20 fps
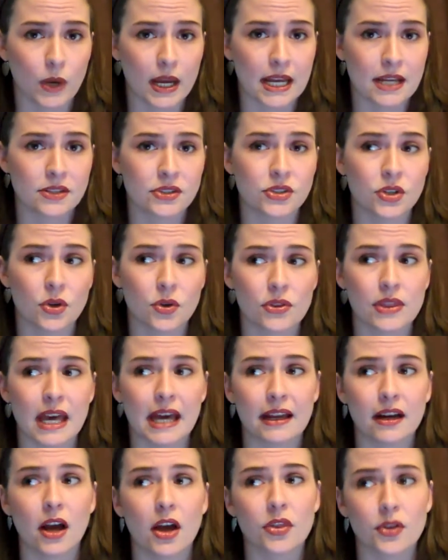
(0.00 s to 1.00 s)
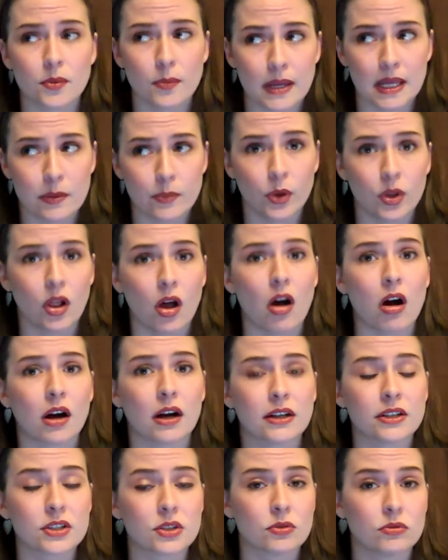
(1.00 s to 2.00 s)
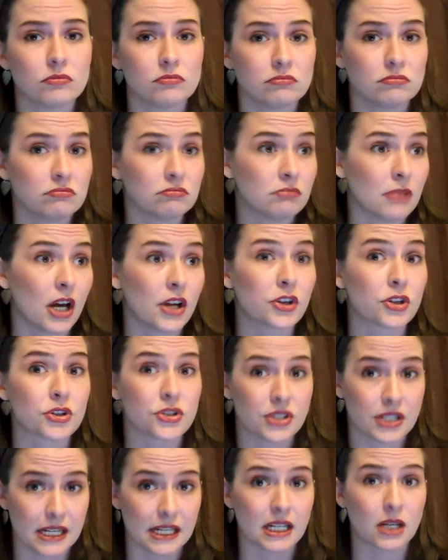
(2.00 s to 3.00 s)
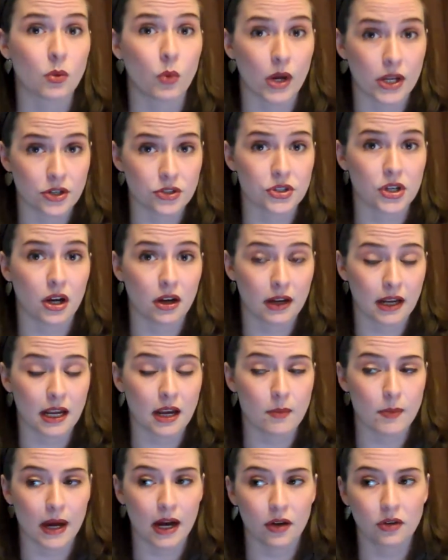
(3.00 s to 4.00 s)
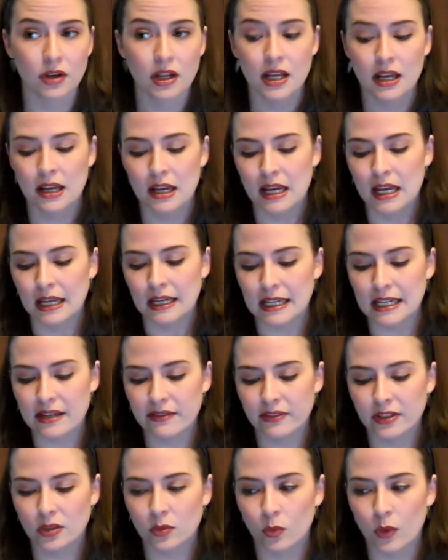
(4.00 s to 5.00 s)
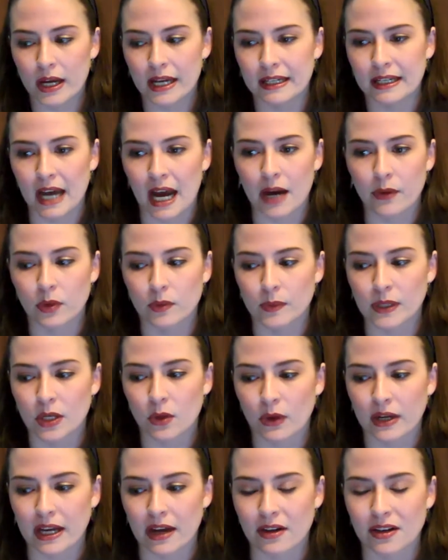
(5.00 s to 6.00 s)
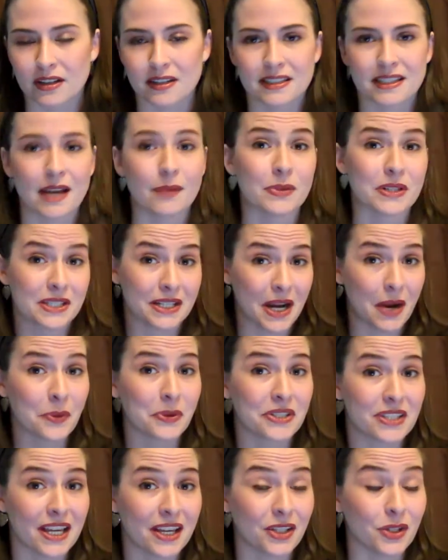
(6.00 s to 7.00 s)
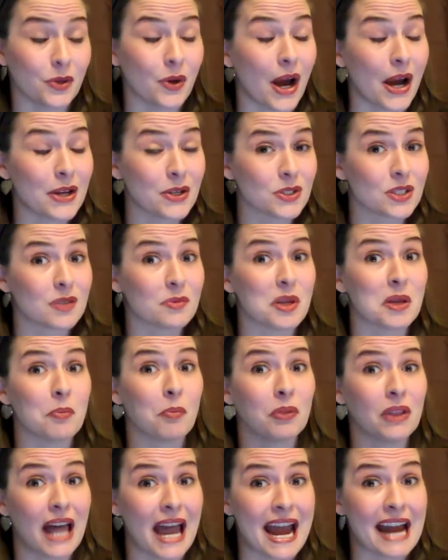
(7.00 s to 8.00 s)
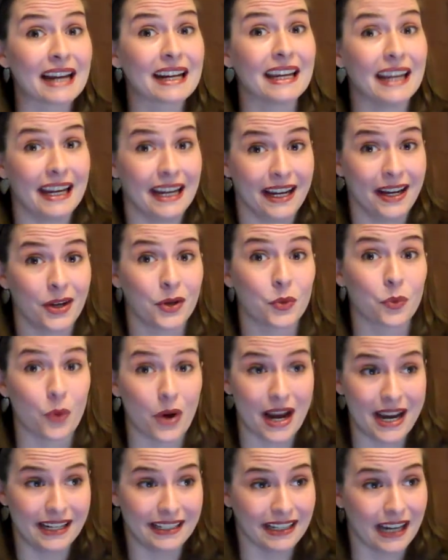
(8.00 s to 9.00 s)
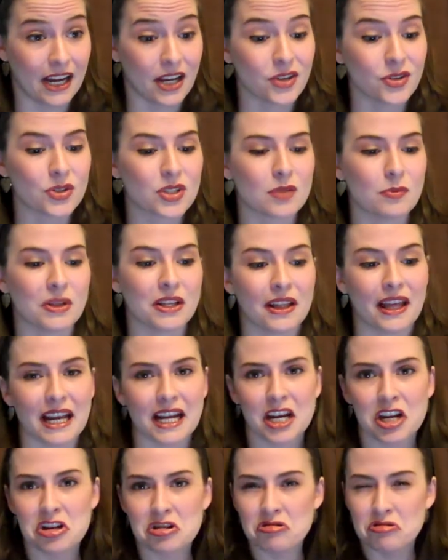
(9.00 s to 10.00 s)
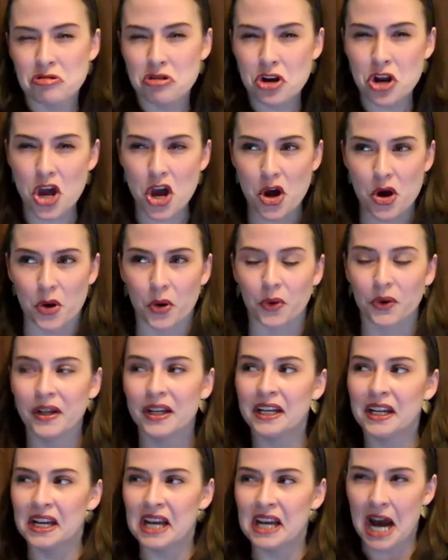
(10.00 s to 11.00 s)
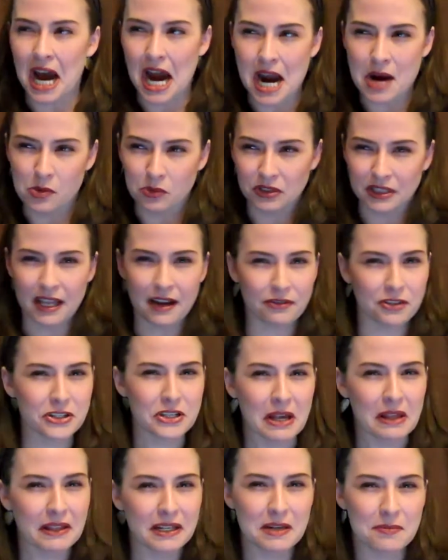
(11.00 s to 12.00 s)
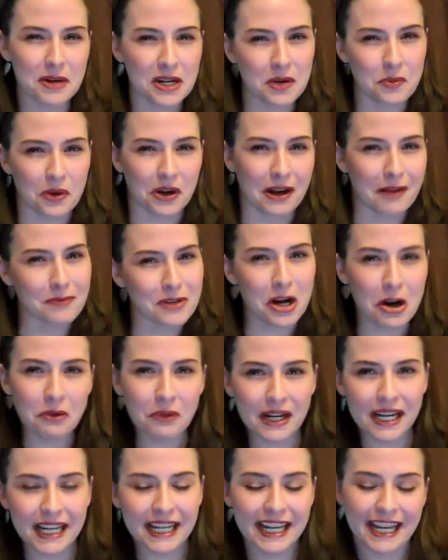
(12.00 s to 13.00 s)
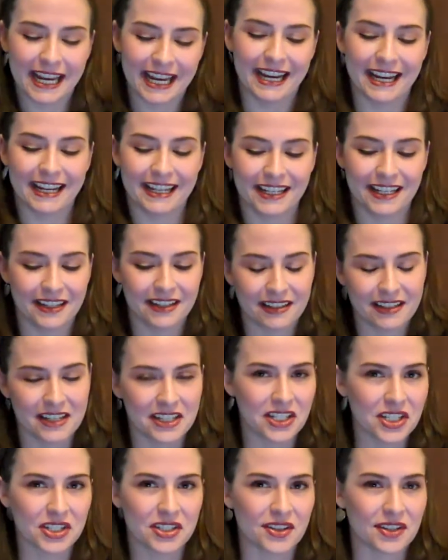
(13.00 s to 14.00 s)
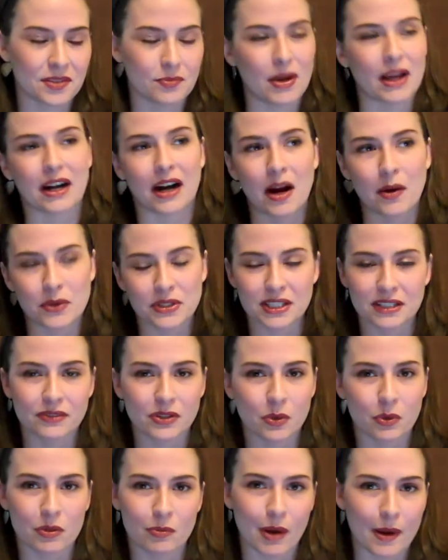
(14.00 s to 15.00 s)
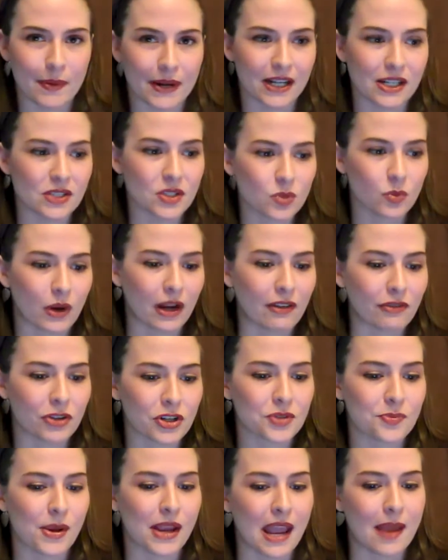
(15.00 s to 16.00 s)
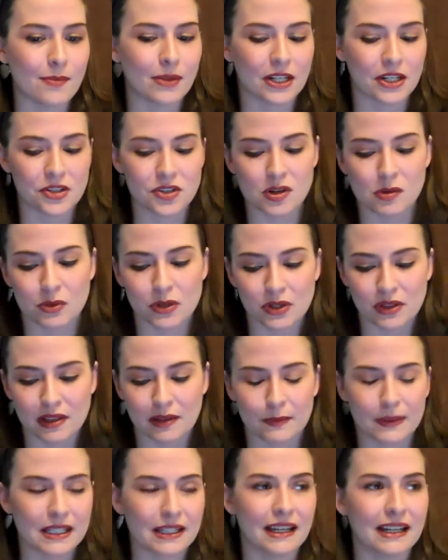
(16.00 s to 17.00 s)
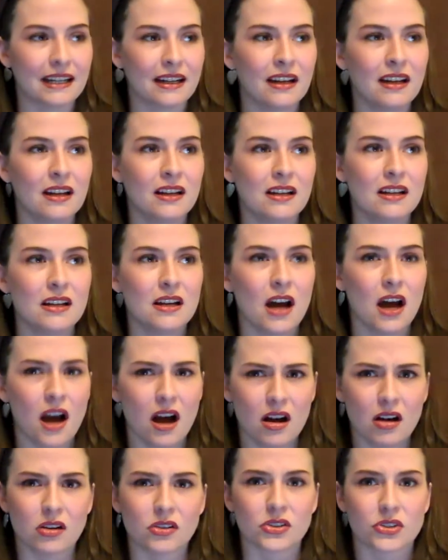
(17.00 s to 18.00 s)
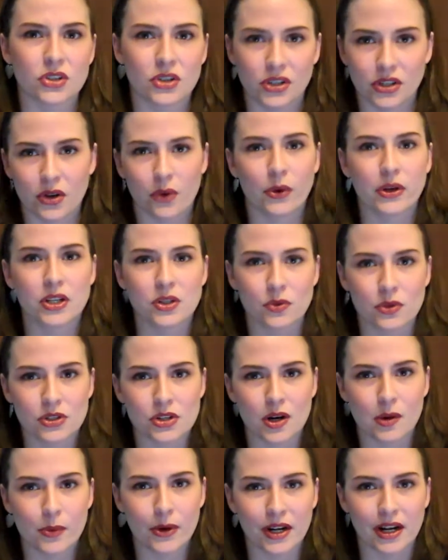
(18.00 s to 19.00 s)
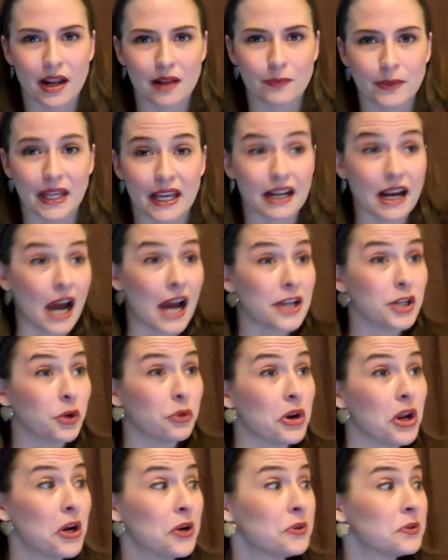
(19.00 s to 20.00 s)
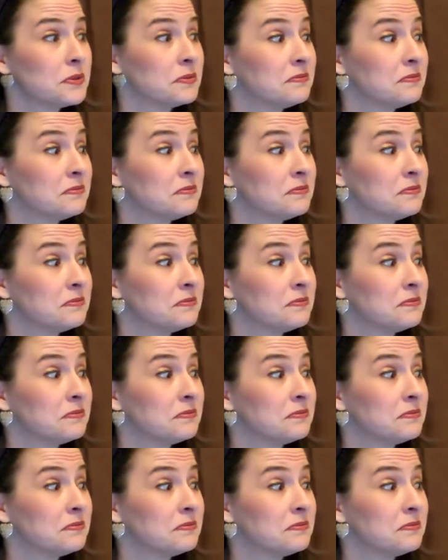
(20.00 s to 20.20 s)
way so that other people aren't understanding what you're talking about. Even when I would be going out on assignments, and I will tell you, I used to be black and white. I used to be like, no, I will never tell anybody where I'm going, and it just doesn't matter. I was living with my parents when I first became an interpreter, and they'd be like, oh, so are you going to interpret? And I'd be like, I don't know.